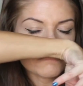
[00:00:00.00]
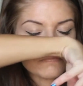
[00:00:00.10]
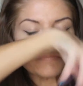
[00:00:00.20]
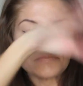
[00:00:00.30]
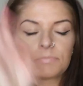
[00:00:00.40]

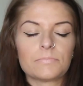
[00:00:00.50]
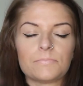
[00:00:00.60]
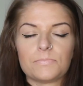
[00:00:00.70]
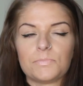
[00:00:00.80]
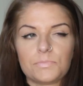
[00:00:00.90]

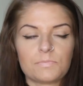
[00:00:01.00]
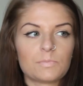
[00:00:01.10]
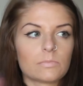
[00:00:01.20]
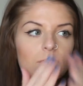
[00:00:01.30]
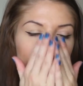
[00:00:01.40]

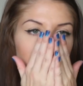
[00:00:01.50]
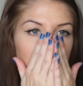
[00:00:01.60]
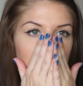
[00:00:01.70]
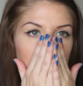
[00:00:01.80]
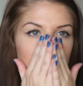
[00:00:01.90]

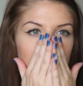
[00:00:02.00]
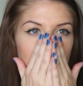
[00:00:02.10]
(silence)